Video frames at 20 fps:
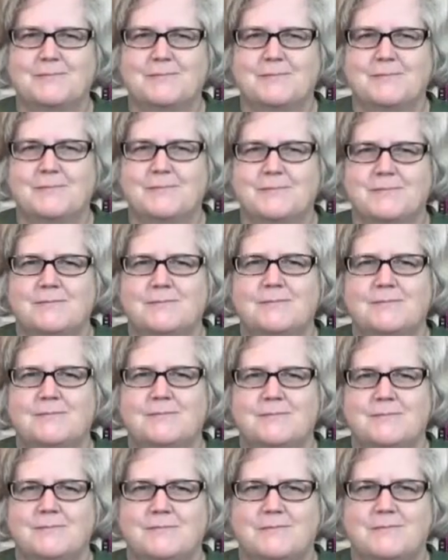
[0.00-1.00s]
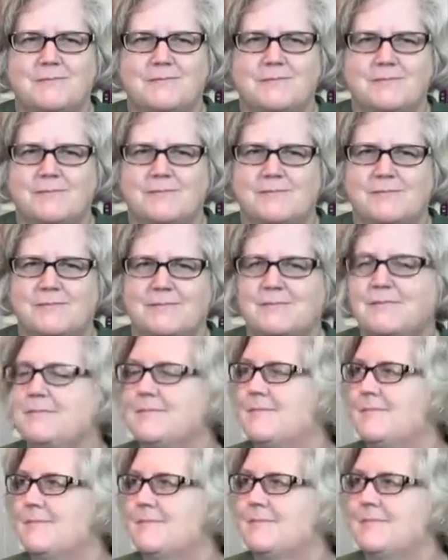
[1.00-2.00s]

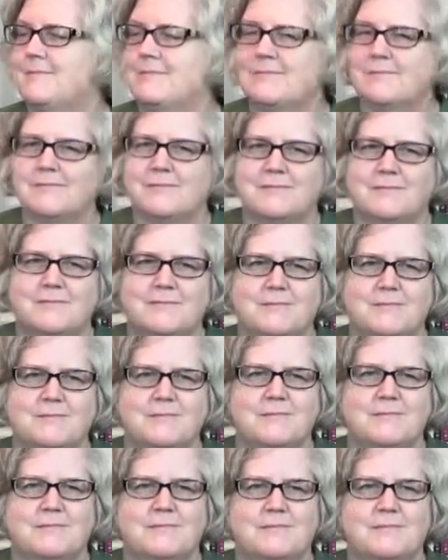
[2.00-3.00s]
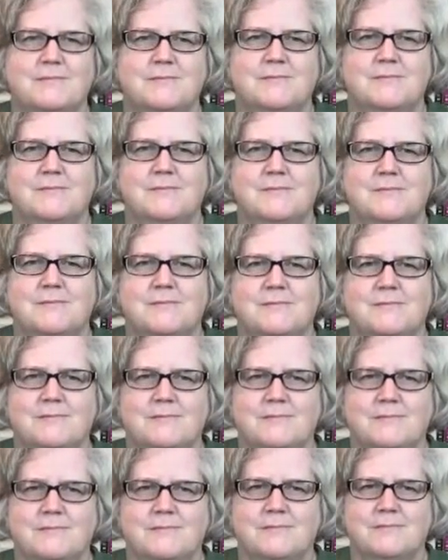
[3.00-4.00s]

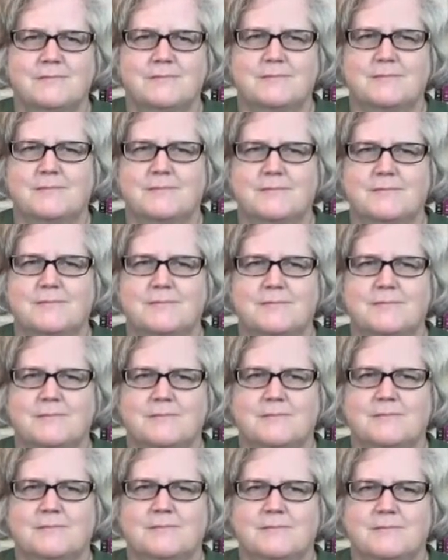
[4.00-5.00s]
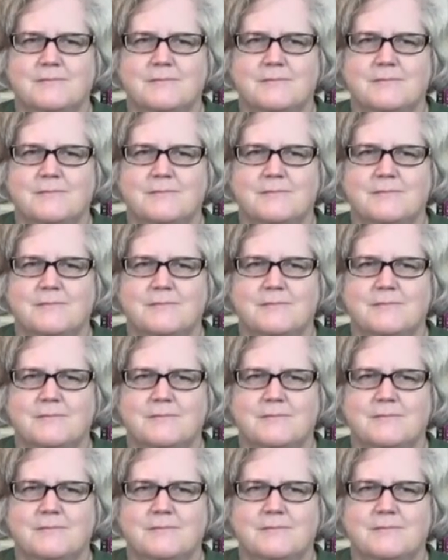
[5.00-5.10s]
[no speech]